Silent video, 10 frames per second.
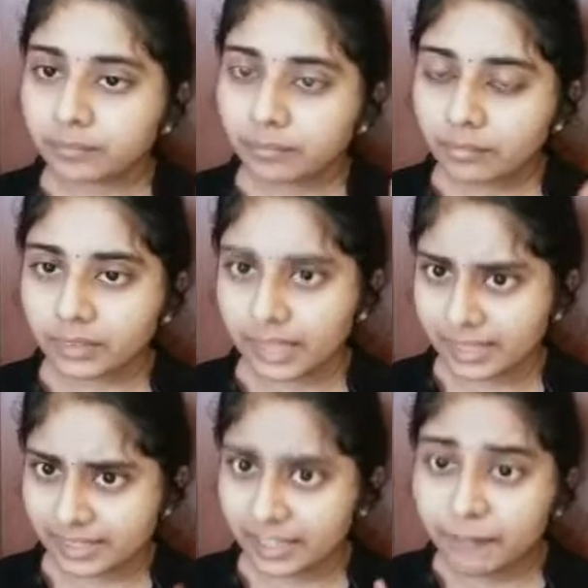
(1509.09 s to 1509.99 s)
That is a
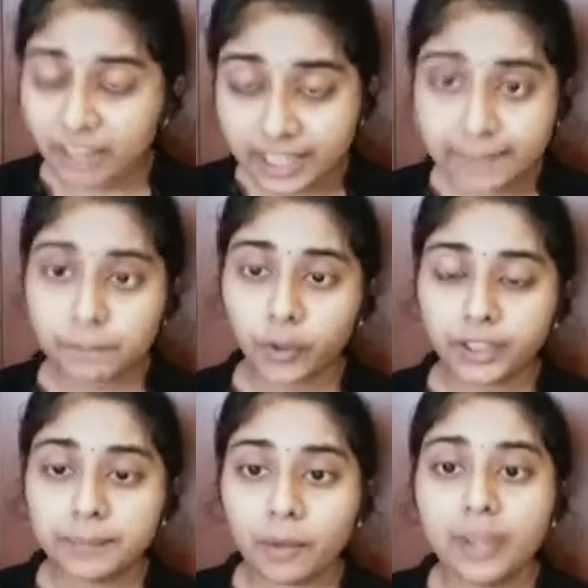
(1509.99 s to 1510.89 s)
very important
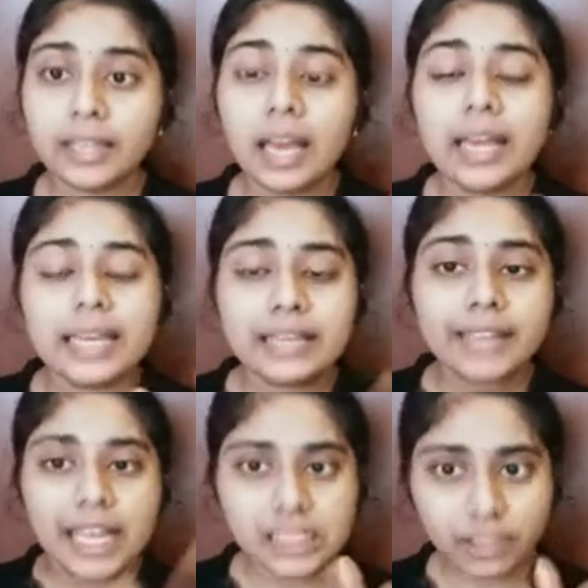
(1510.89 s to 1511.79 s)
point. In case
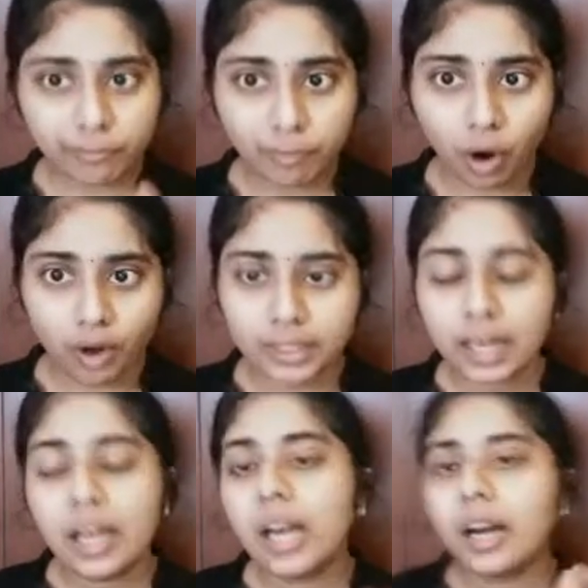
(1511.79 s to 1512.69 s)
of bond,
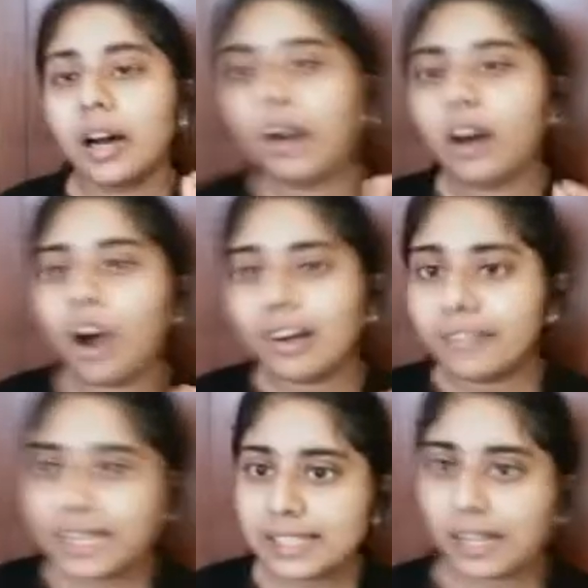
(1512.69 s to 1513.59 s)
always
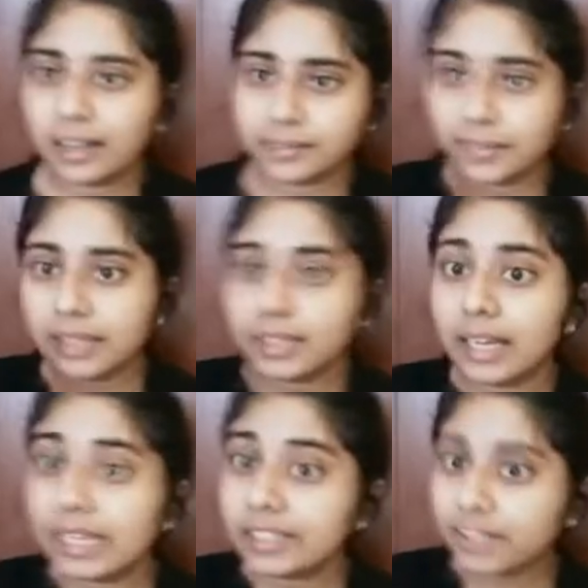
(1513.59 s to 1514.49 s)
the
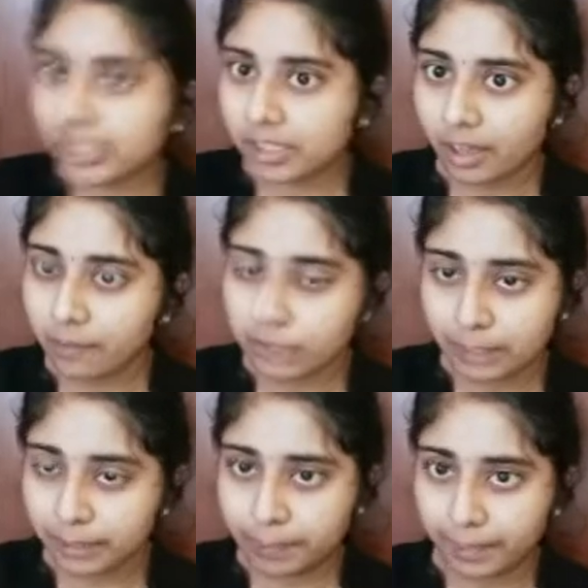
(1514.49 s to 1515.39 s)
interest will be
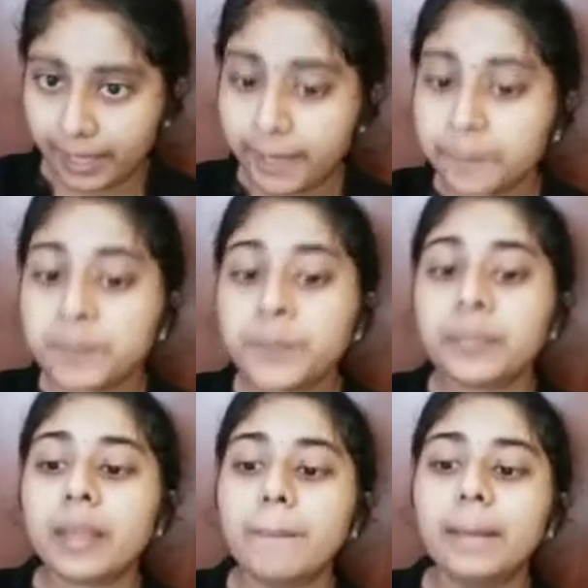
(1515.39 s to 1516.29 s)
paid,
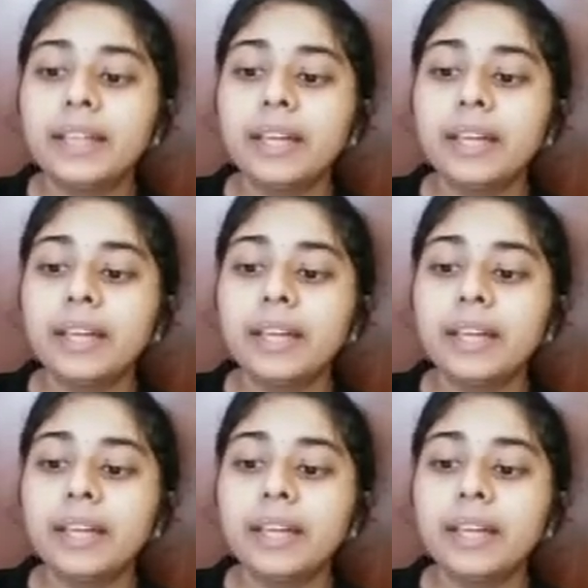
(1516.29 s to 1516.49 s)
but